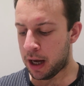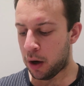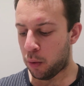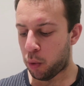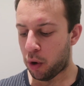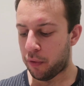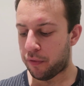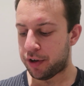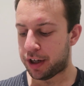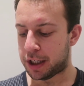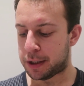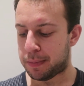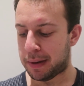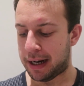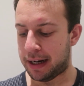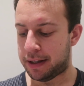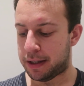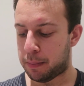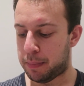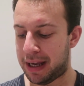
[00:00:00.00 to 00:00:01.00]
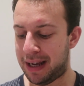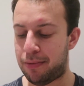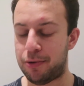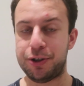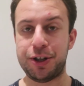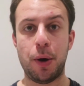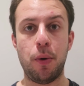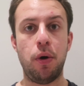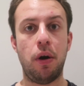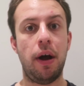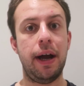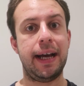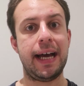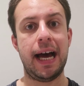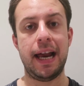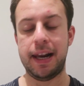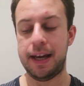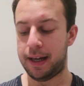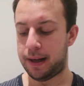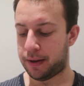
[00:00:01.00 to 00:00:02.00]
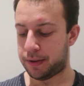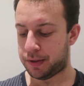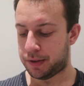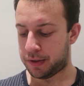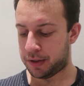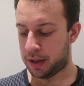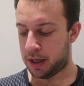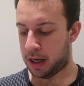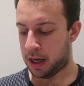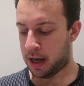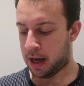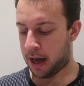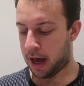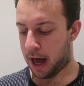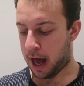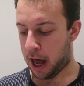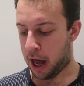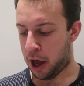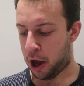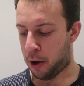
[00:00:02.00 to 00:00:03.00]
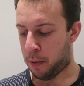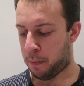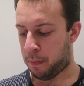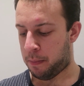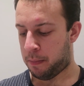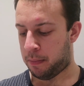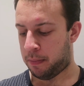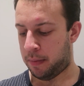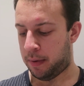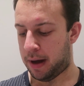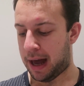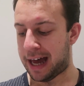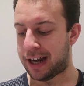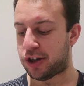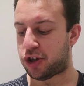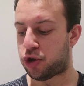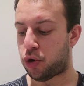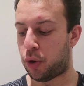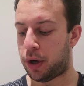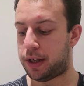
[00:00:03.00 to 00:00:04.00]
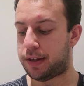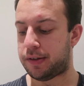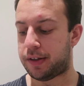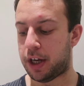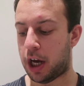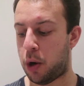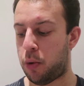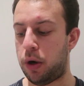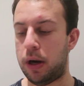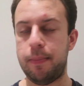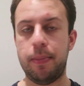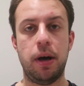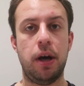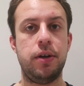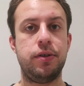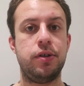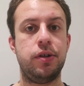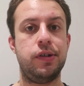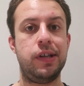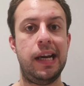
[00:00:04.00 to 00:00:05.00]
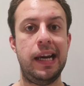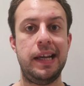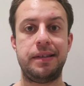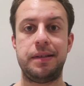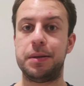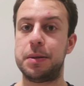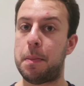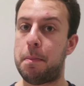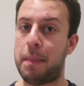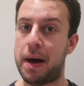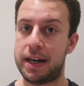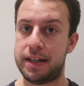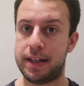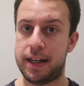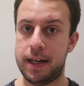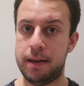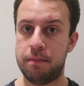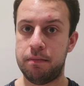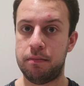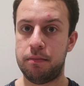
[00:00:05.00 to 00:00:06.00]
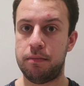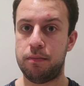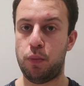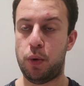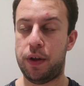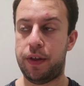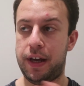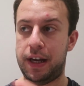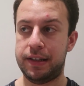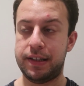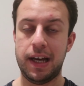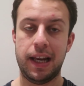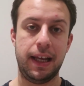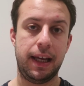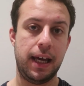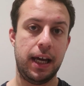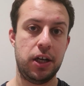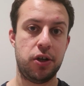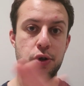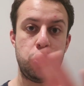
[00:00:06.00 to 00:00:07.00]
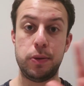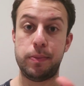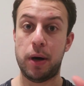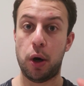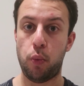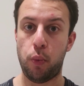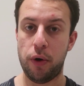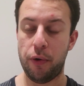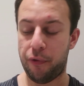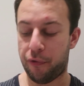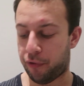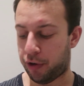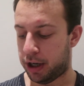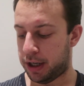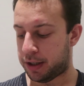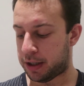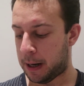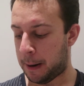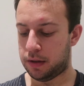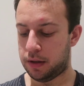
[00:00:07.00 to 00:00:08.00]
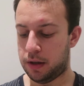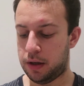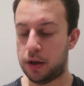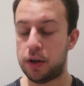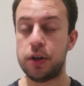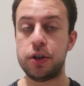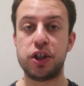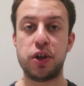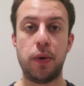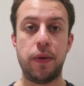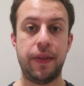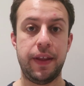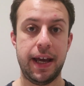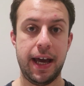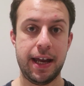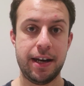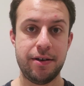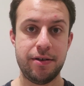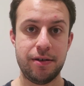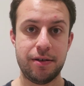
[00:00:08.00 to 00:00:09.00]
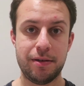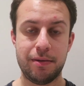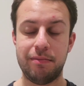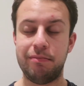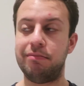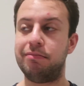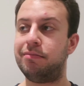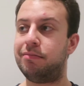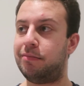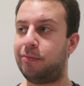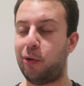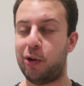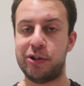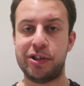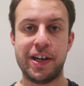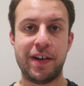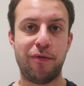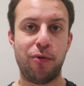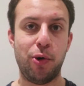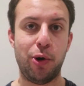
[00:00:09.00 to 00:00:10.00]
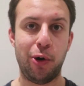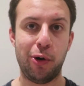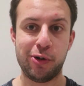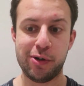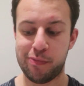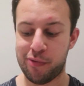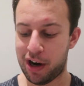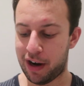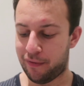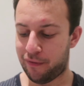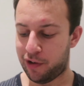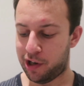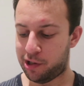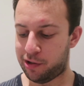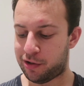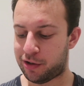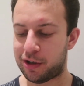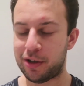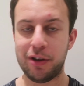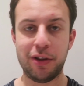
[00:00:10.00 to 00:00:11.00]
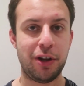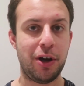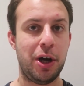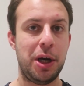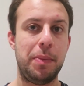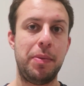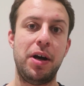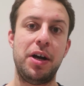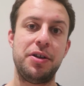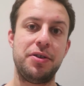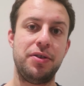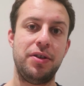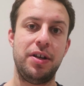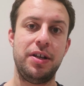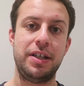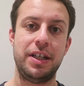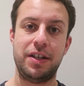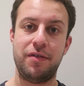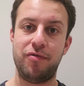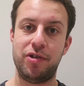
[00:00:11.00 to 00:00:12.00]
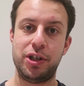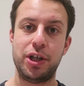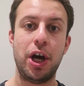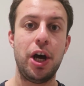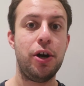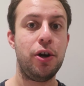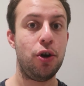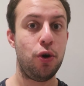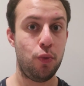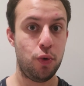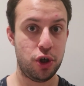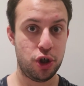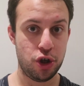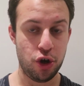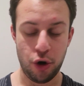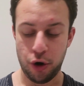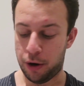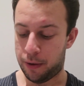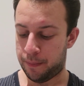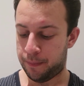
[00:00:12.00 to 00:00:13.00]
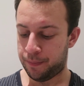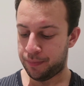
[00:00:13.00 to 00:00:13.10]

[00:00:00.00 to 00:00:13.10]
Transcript: Wilfred explained that people don't like Alex, and John is the only person to listen to Maddie with his allegations about Wilfred. So in the end, once everyone got to breakfast, the only person that didn't return was John.